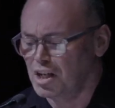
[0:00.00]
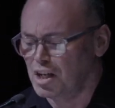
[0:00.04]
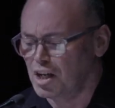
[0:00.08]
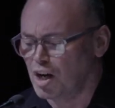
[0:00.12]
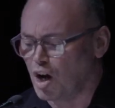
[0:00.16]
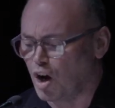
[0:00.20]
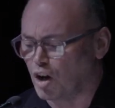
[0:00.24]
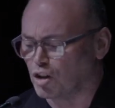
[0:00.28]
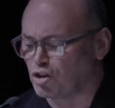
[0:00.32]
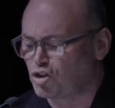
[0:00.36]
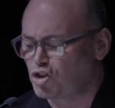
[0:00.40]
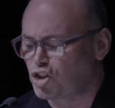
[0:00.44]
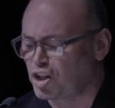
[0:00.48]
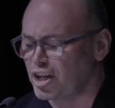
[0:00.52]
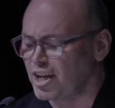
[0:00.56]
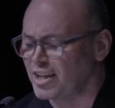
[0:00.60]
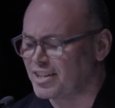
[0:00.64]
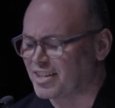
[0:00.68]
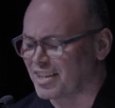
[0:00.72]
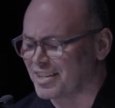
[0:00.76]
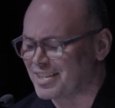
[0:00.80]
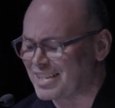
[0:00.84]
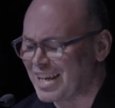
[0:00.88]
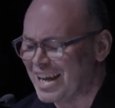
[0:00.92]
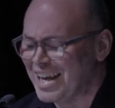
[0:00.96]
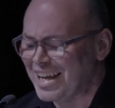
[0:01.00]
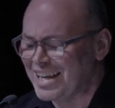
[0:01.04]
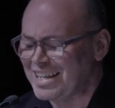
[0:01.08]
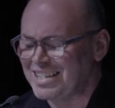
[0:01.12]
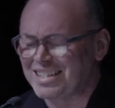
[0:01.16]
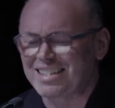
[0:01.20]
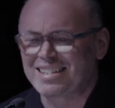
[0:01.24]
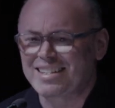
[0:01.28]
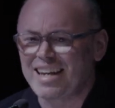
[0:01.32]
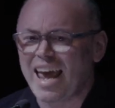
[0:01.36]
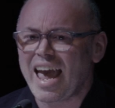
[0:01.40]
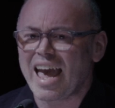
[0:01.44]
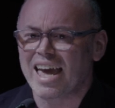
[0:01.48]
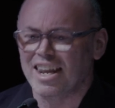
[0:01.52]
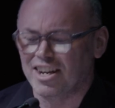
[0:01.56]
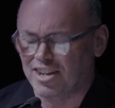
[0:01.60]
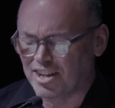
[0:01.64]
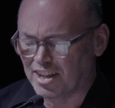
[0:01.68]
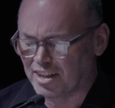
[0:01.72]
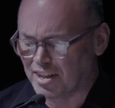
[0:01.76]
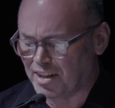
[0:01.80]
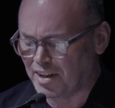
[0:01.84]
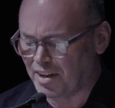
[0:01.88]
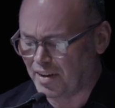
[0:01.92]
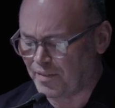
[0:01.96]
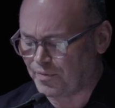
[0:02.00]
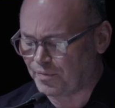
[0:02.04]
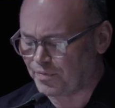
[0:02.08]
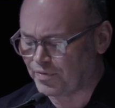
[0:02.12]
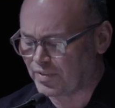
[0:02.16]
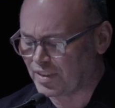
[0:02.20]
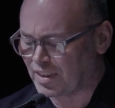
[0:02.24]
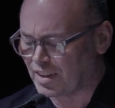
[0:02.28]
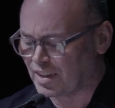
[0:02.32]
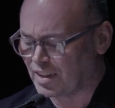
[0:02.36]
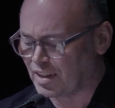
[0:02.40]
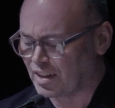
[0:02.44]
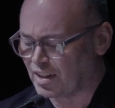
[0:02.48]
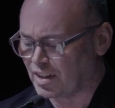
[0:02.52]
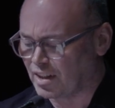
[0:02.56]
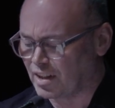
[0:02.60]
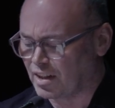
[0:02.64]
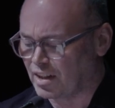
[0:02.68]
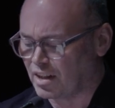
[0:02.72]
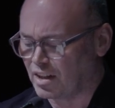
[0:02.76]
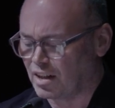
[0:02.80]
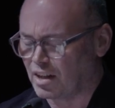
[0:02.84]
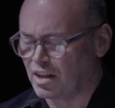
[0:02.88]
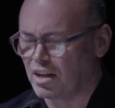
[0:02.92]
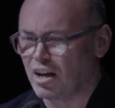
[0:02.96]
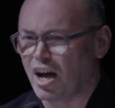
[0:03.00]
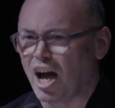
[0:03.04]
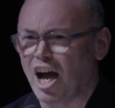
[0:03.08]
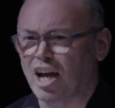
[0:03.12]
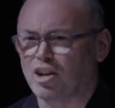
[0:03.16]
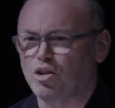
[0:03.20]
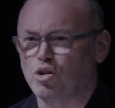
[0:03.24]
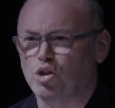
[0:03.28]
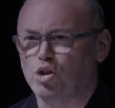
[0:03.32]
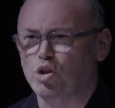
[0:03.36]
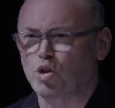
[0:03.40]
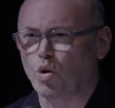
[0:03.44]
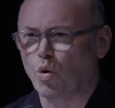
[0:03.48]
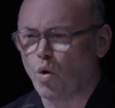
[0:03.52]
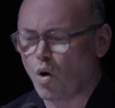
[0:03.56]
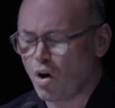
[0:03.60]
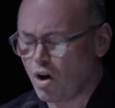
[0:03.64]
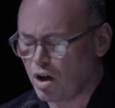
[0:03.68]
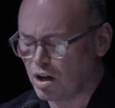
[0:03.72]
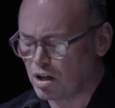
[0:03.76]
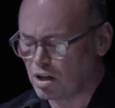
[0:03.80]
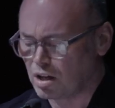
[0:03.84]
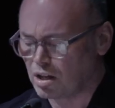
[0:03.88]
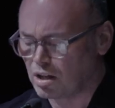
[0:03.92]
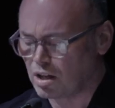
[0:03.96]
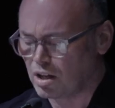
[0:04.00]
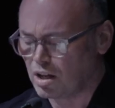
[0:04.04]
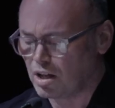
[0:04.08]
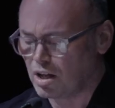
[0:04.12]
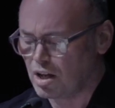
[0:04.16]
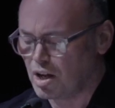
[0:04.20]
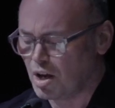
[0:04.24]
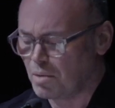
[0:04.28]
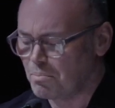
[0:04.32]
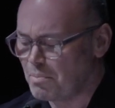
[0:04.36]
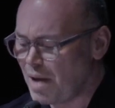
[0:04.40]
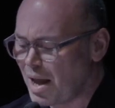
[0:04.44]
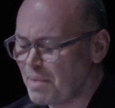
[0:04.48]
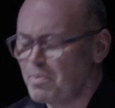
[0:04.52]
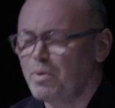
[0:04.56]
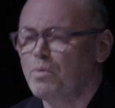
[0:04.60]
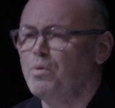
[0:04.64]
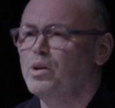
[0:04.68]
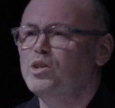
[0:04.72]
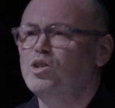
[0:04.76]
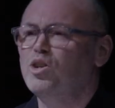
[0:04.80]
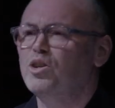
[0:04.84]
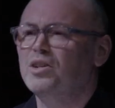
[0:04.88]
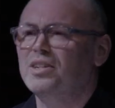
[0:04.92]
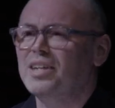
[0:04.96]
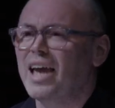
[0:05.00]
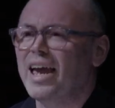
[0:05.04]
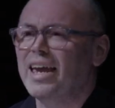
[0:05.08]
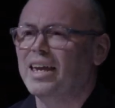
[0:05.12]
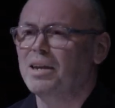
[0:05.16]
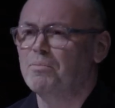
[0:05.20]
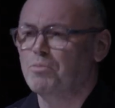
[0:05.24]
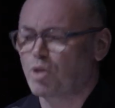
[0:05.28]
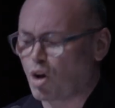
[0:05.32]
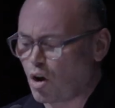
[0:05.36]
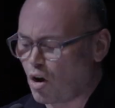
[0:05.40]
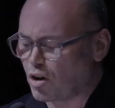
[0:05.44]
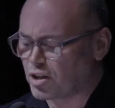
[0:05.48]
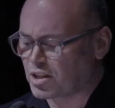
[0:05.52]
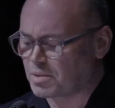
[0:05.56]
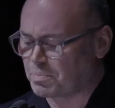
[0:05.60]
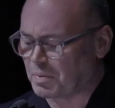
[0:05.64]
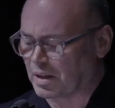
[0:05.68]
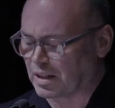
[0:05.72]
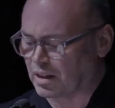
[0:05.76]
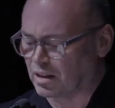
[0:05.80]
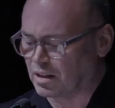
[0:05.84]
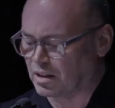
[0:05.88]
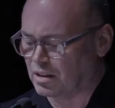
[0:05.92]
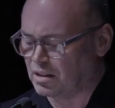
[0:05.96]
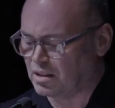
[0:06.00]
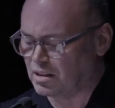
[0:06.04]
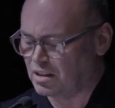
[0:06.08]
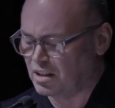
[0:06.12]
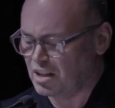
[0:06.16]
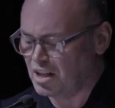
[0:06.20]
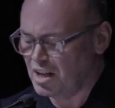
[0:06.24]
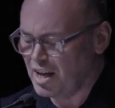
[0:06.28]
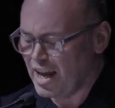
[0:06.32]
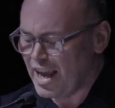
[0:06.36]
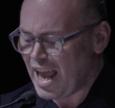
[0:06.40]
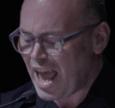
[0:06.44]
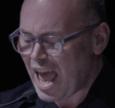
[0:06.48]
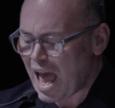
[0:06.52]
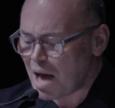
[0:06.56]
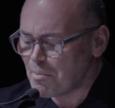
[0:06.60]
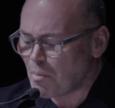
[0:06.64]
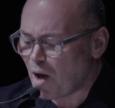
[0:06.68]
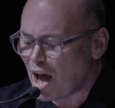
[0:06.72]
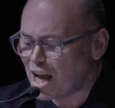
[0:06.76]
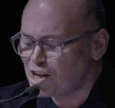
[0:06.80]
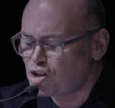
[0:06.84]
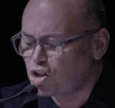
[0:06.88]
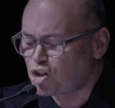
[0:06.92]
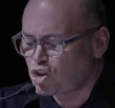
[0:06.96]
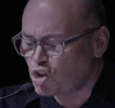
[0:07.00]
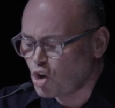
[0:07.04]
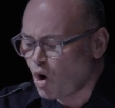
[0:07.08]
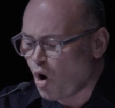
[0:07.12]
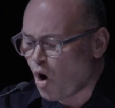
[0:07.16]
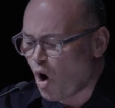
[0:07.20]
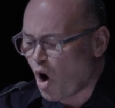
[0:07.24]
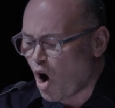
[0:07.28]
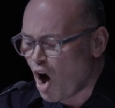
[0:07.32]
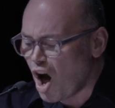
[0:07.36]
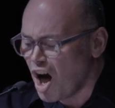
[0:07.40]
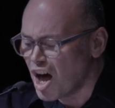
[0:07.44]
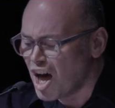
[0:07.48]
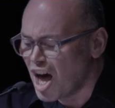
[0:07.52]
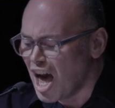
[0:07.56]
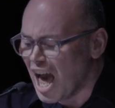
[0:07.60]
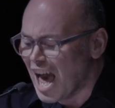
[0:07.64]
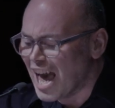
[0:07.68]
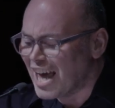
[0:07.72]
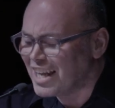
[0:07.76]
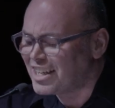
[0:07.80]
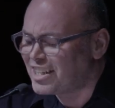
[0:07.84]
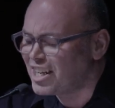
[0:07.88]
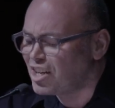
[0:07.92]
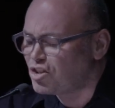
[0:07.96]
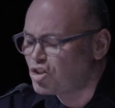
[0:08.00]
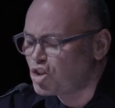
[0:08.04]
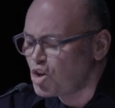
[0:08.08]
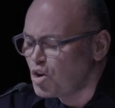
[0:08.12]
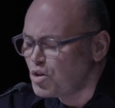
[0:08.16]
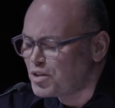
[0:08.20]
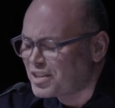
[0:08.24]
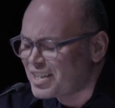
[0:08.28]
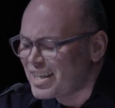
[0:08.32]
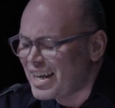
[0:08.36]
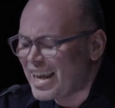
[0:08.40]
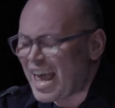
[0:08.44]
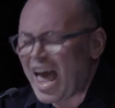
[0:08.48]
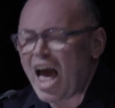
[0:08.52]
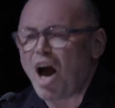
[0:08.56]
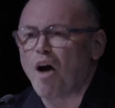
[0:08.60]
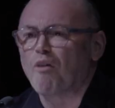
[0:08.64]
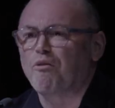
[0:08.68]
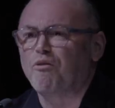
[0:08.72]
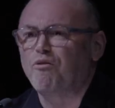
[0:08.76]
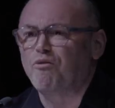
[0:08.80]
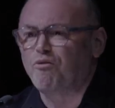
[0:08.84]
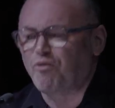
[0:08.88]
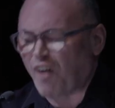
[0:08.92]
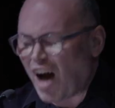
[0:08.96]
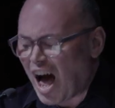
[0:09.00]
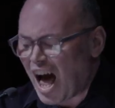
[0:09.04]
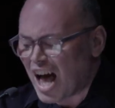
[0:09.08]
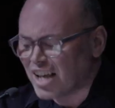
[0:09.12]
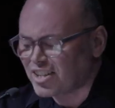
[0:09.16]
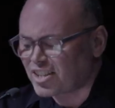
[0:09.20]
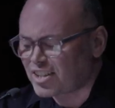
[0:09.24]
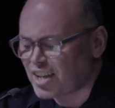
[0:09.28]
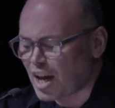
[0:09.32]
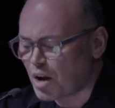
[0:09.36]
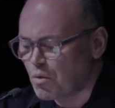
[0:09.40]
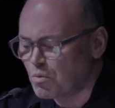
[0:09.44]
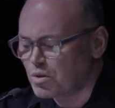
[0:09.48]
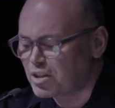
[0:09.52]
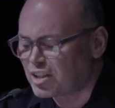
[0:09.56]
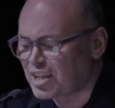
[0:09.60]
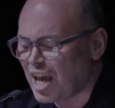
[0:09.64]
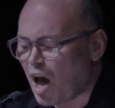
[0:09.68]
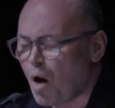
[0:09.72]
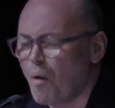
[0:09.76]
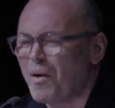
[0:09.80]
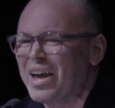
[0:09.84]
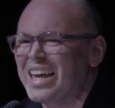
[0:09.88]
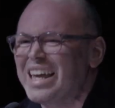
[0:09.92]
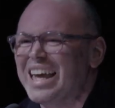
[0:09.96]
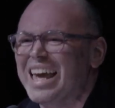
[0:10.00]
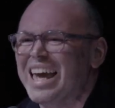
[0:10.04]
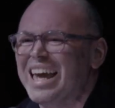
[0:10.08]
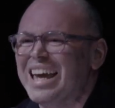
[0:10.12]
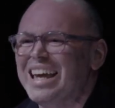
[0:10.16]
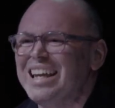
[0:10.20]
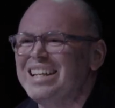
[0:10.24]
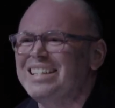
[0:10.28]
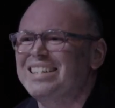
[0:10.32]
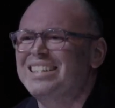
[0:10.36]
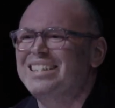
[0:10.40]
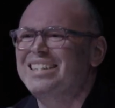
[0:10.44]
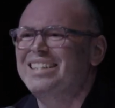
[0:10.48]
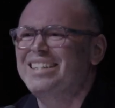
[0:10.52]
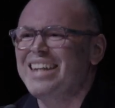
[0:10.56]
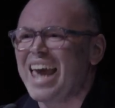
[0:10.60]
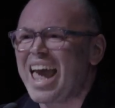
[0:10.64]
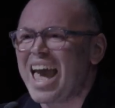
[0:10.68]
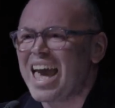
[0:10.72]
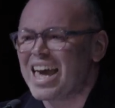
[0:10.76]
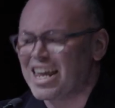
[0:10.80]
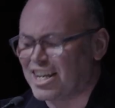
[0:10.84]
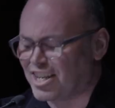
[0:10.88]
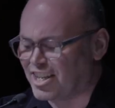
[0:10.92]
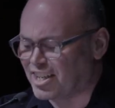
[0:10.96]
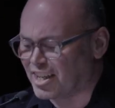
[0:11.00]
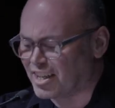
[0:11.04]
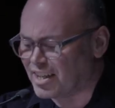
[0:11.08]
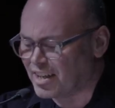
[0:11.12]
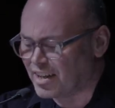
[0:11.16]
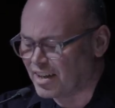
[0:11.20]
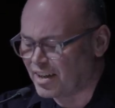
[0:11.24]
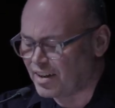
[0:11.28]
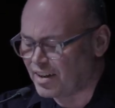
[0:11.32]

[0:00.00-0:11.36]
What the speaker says: Oh, Jesus, he's dead!" "Are you sure? Maybe we should take him to hospital." "Am I sure? Did you see how fast I was going? He's dead!"